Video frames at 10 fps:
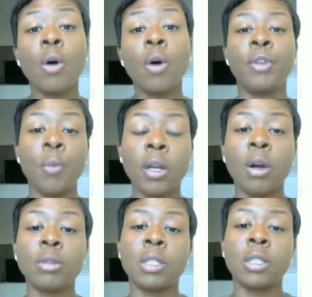you want to
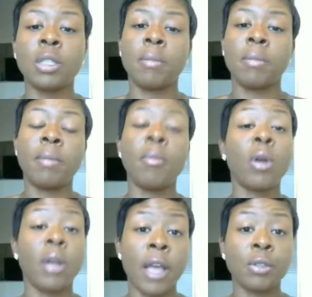go to some
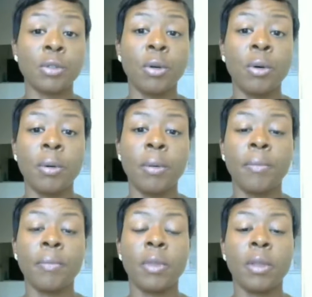more natural
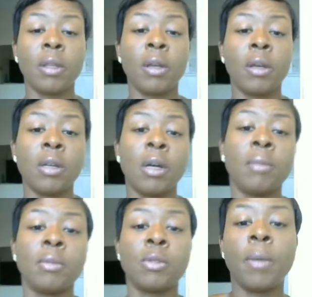
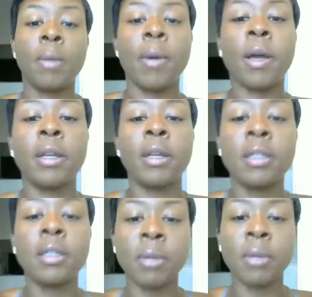soy products, I'm
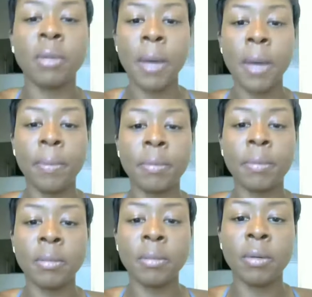going to pop up something
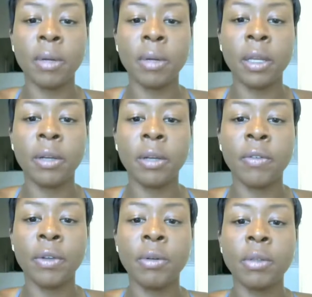right here for you to
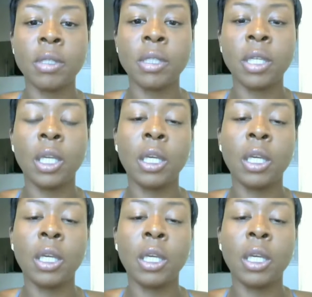see.